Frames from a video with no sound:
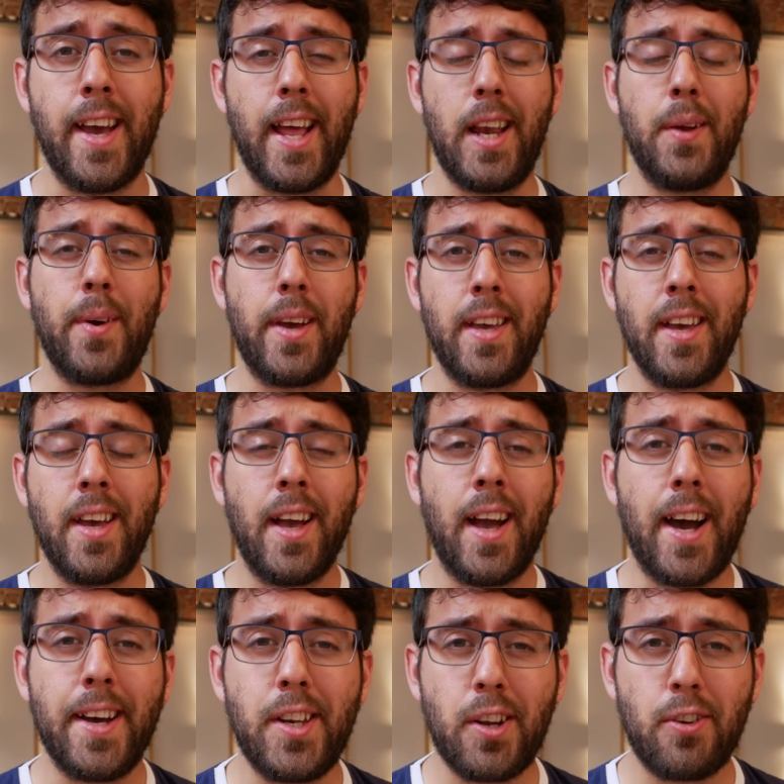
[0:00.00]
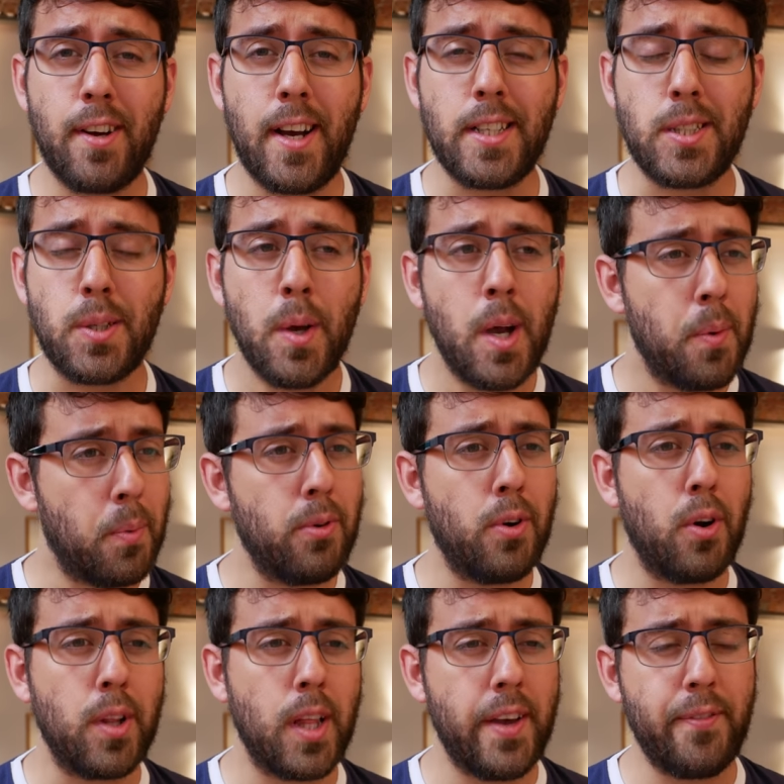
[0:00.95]
Anyway, I digress.
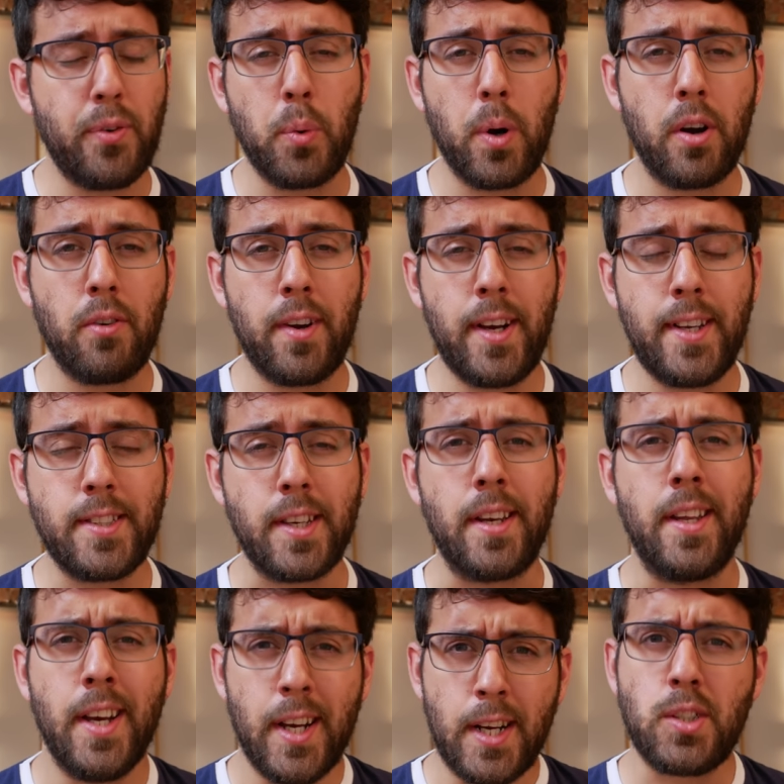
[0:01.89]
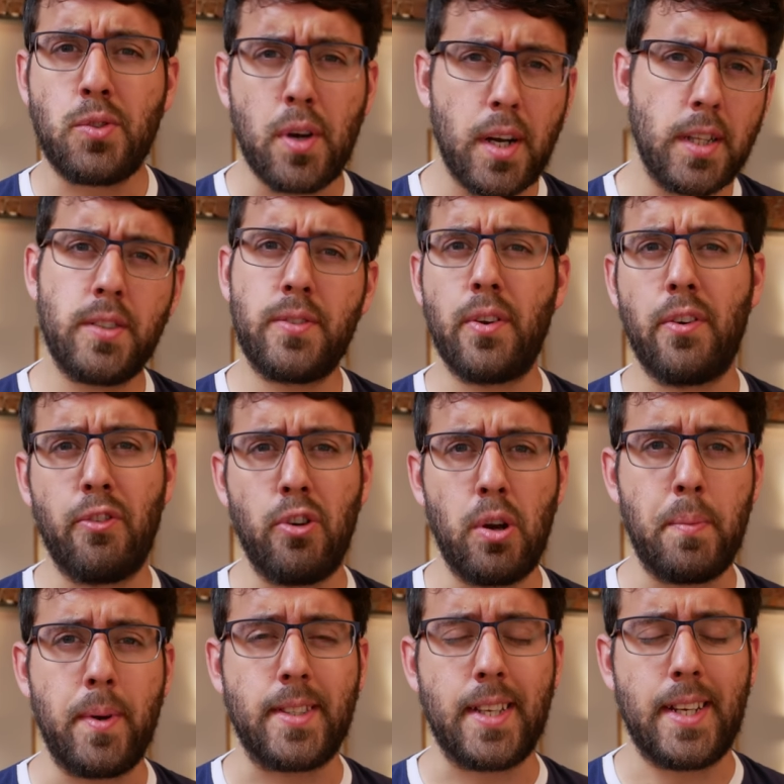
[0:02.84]
We're all here for one reason, transfer
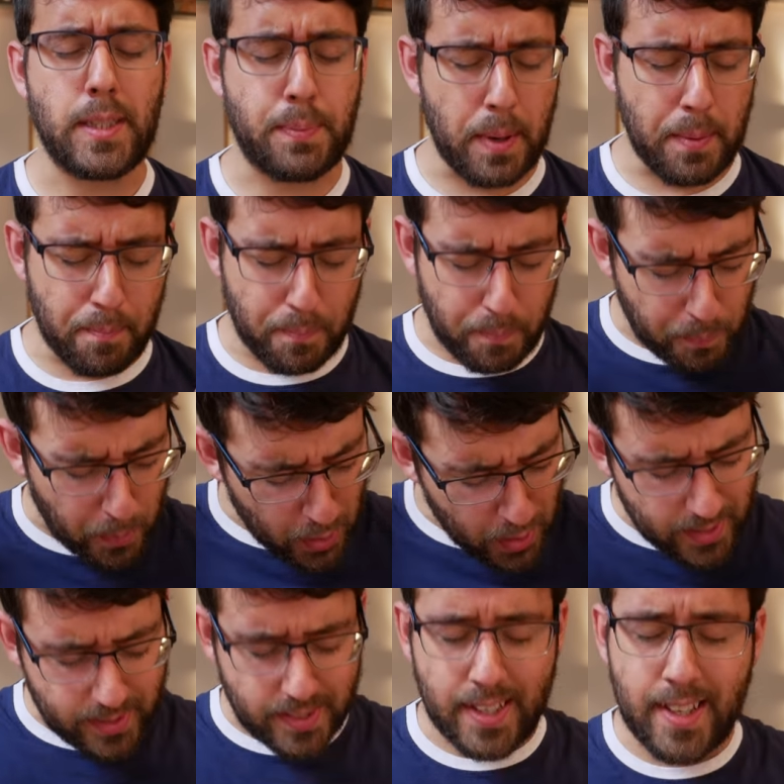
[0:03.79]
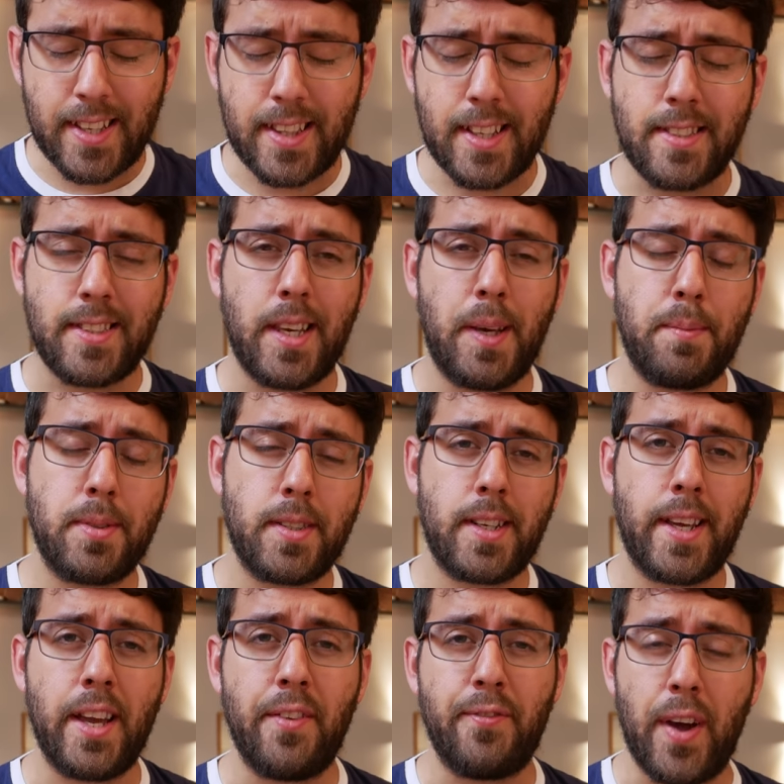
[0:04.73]
rumours, and it's been bursting at the seams today.